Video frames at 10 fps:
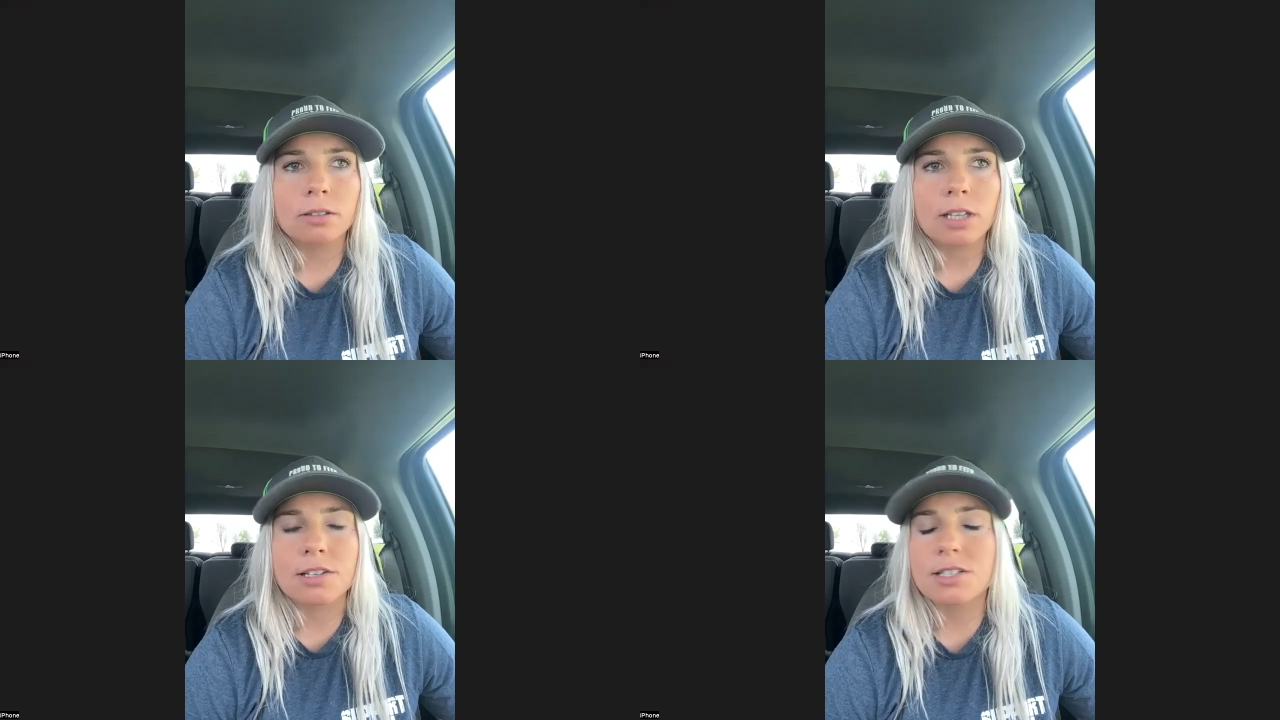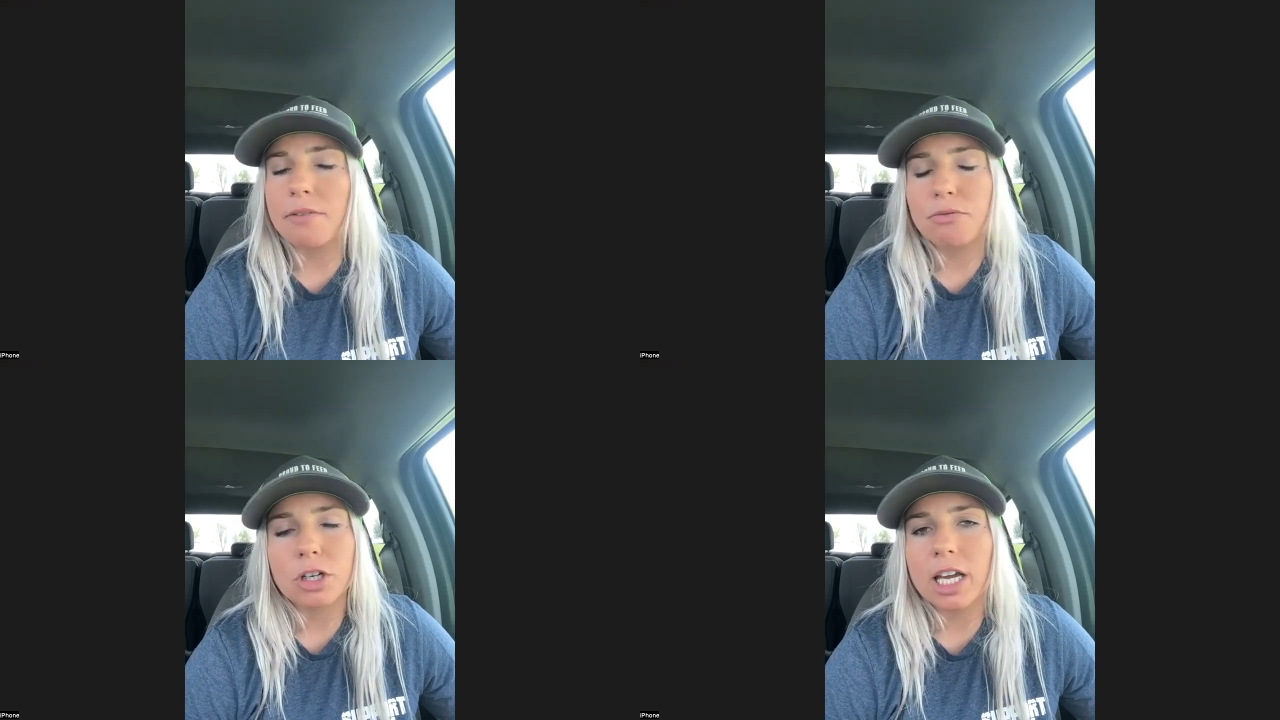except
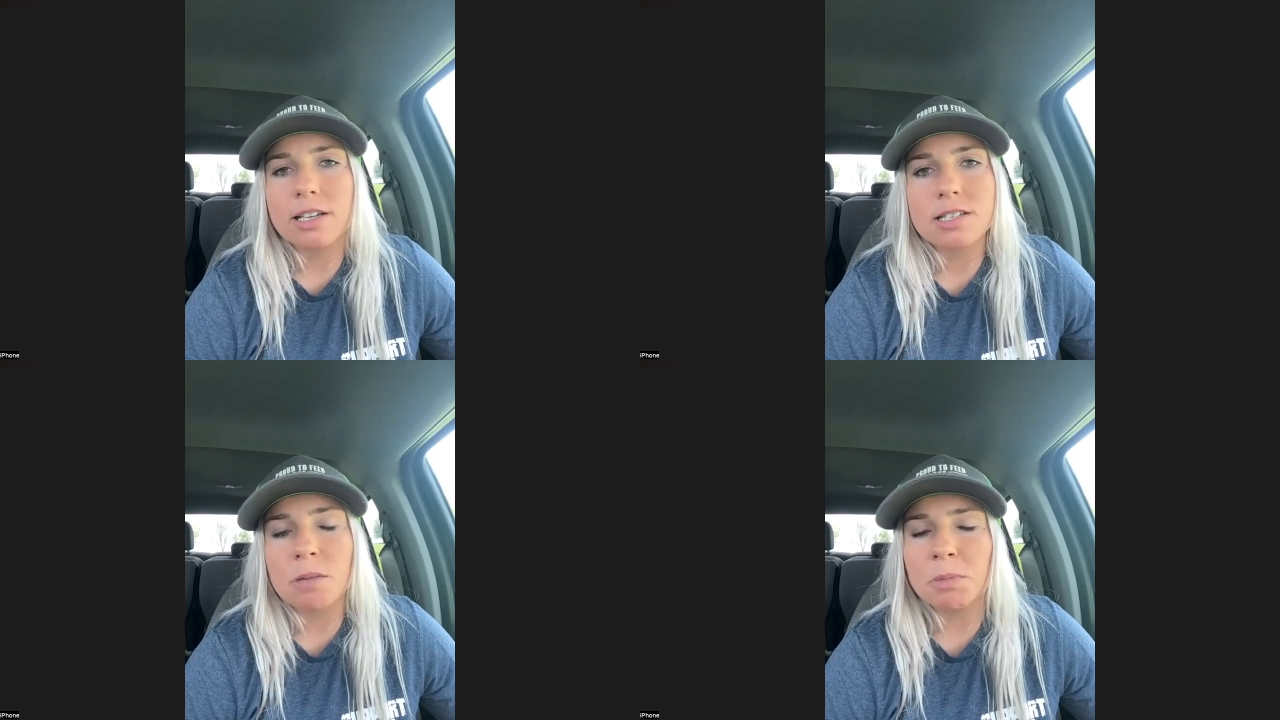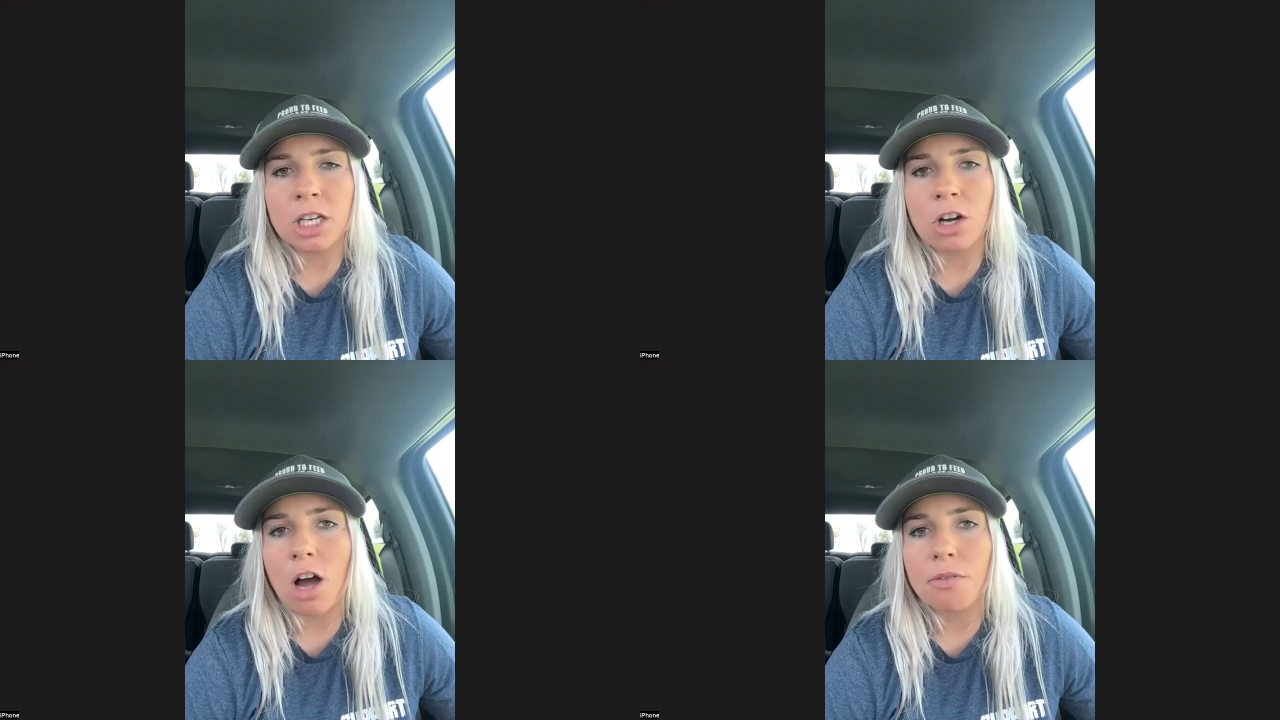for getting somebody
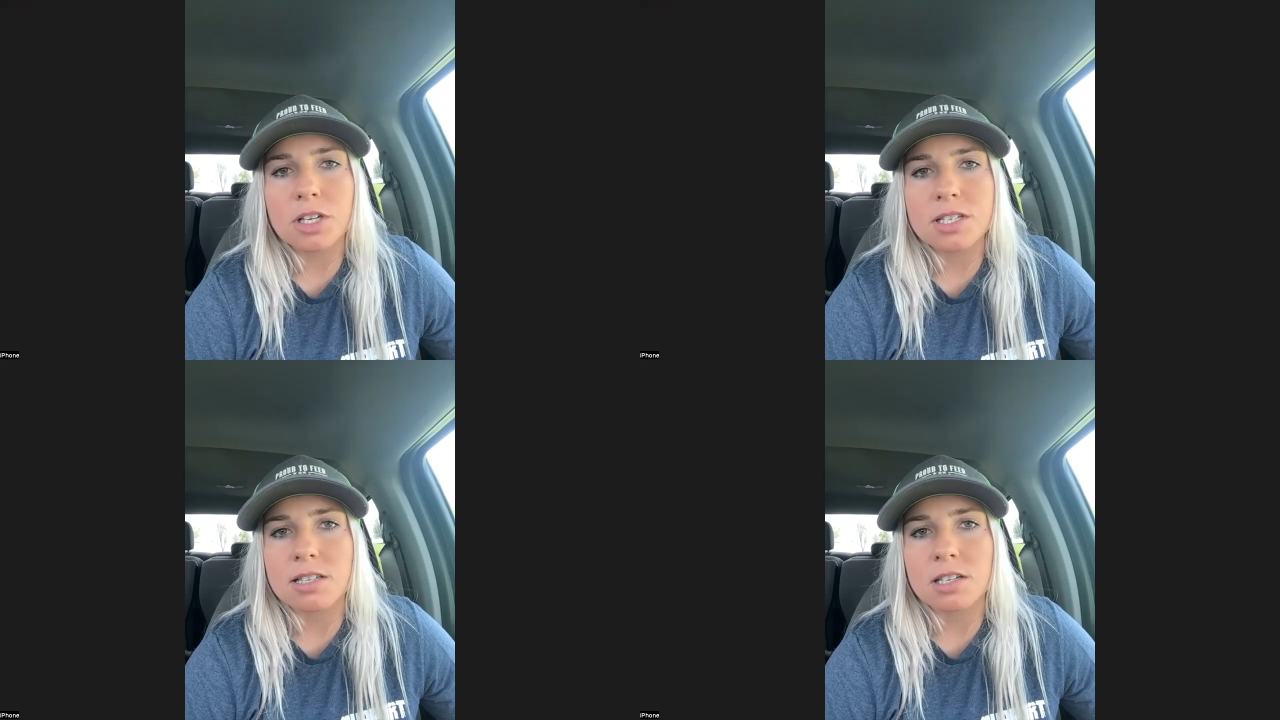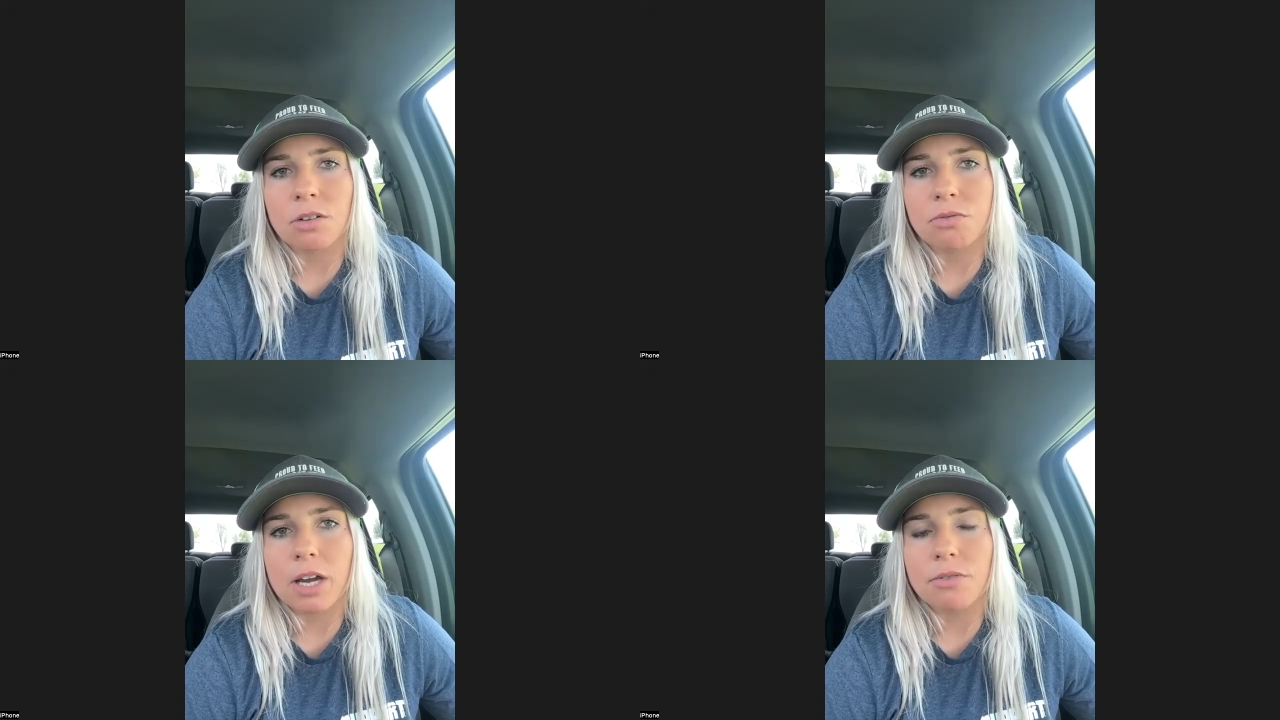in office that's going
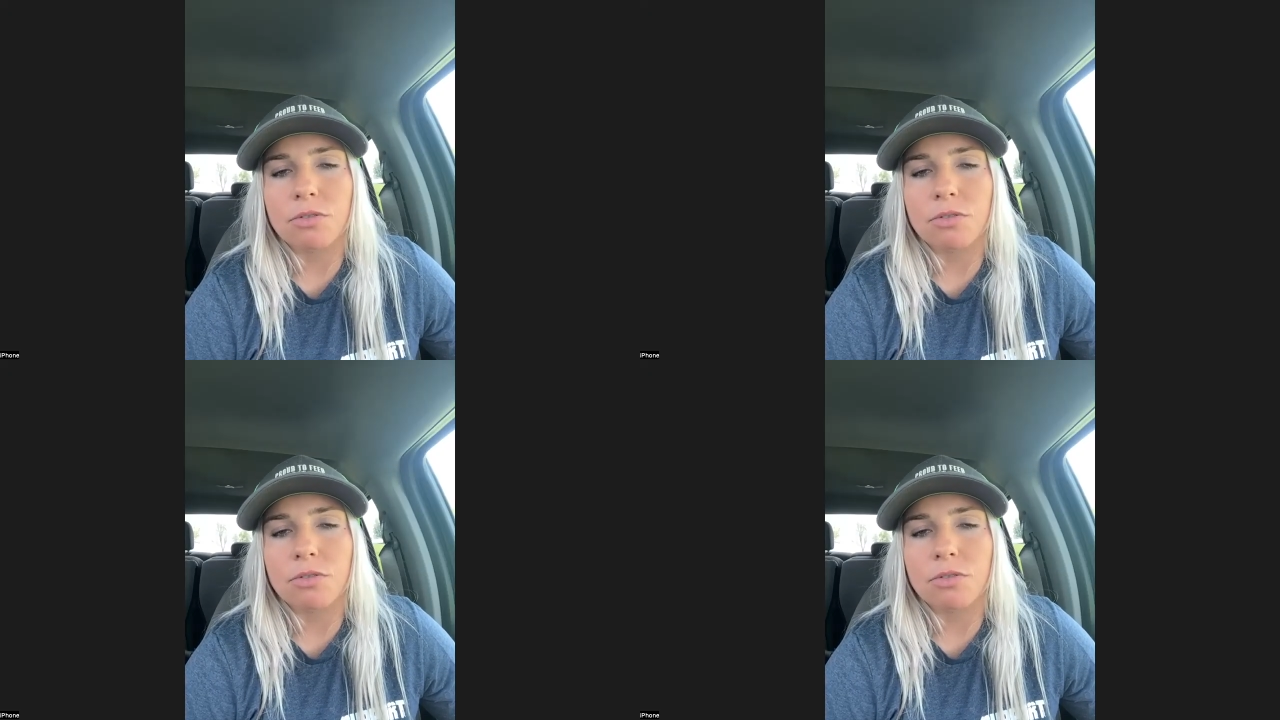to fight for